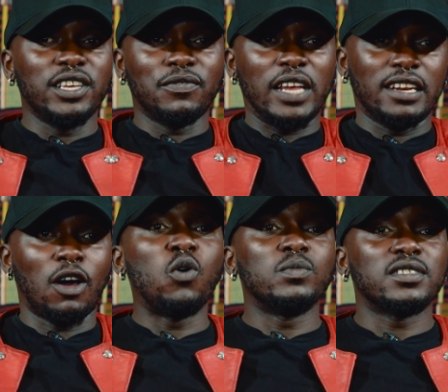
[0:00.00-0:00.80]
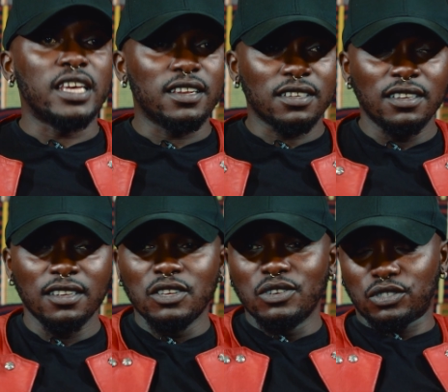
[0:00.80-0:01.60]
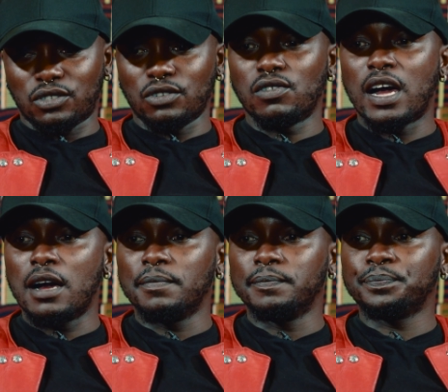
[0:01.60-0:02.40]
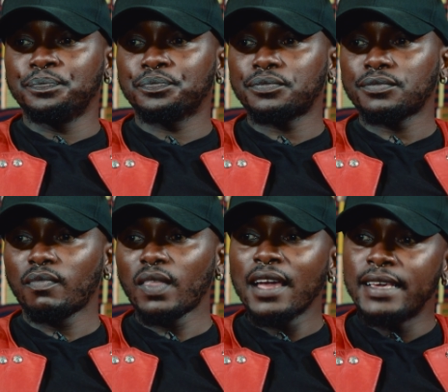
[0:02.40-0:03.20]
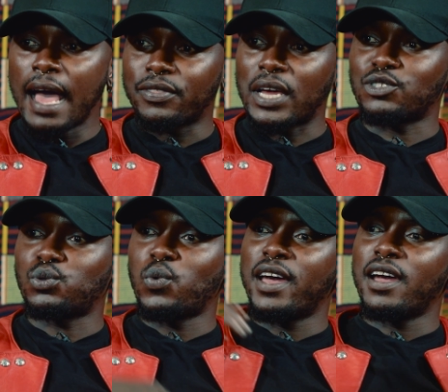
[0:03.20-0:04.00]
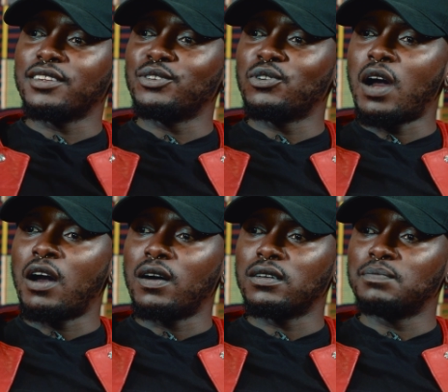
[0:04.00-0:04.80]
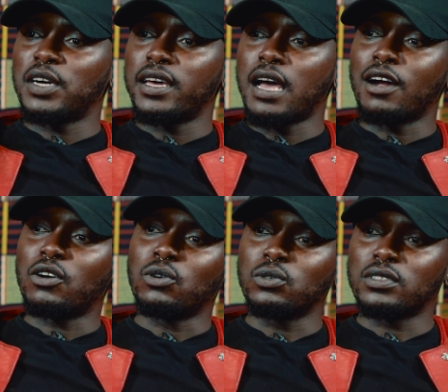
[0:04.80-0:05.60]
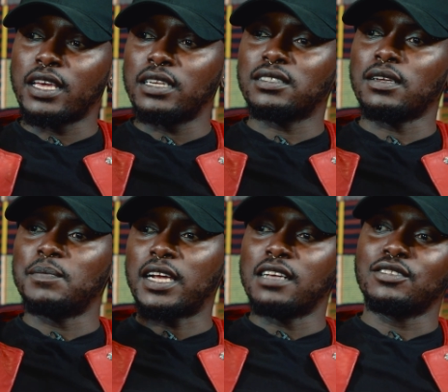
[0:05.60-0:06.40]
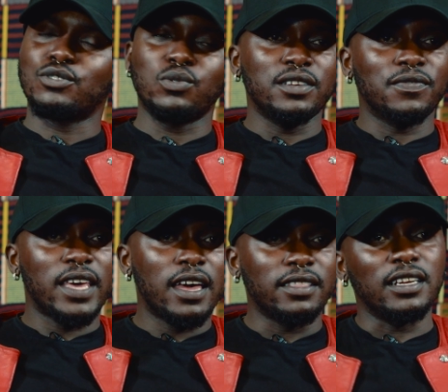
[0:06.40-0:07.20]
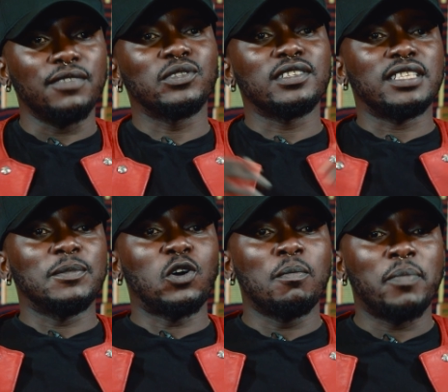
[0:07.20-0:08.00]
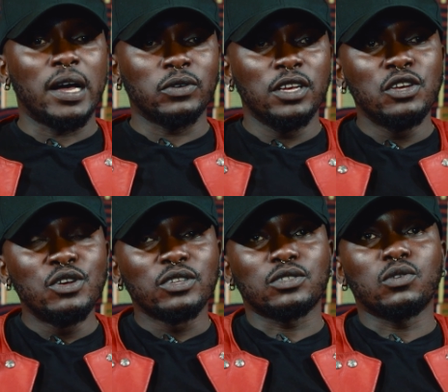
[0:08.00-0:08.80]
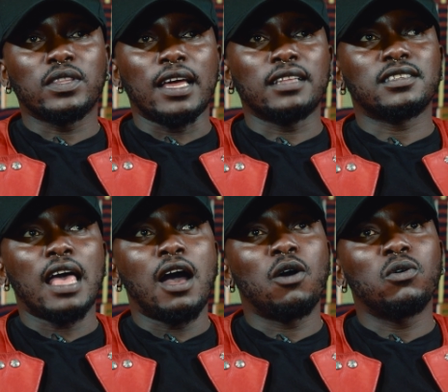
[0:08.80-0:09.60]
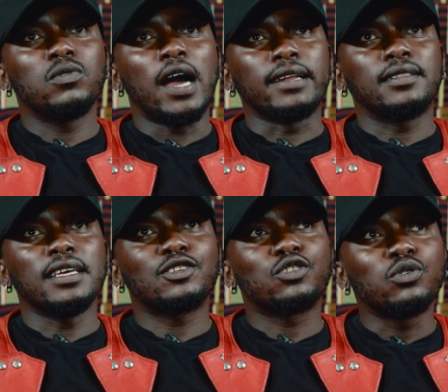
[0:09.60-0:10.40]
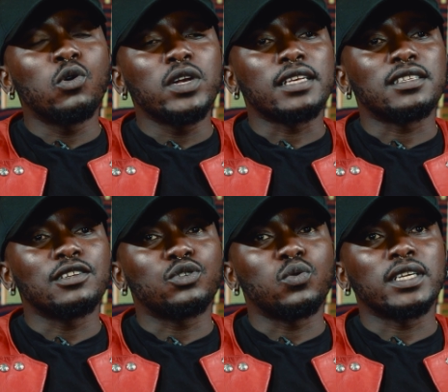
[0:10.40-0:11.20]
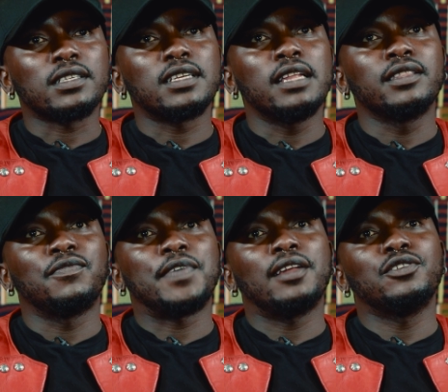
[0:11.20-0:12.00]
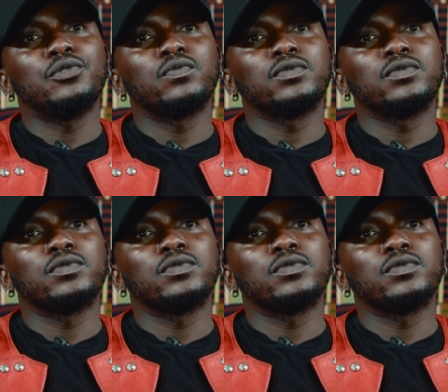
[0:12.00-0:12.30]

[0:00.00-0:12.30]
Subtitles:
live like in a homestead. So that's where my uncles and some of my cousins who live there, they live on the same compound. So that's how I think slowly I started to understand the value